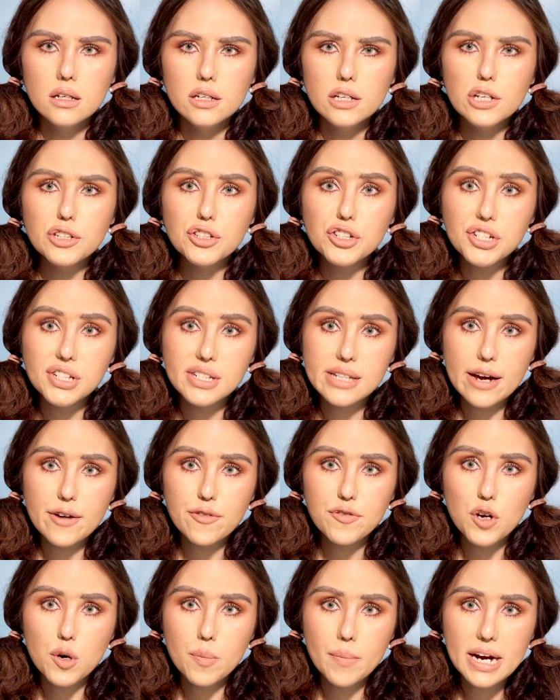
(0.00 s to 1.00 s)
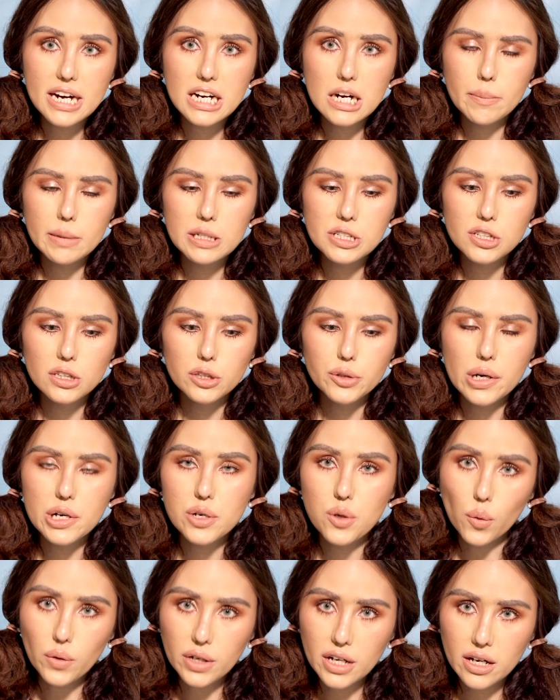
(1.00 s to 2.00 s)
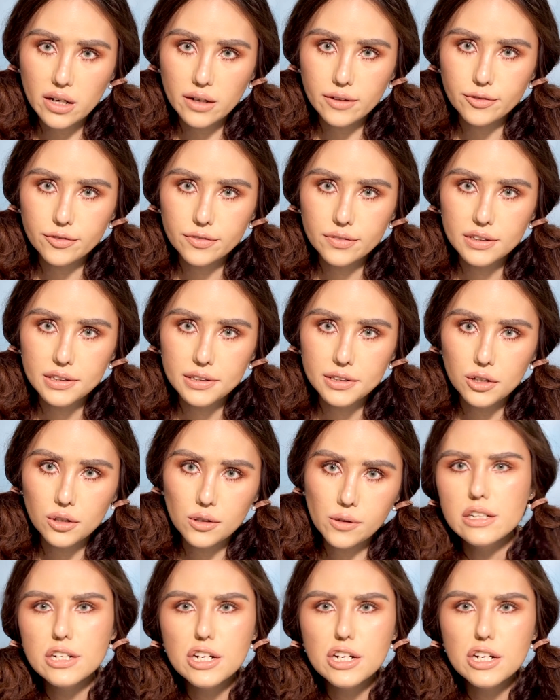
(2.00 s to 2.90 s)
you should save your makeup until you're grown enough, you know.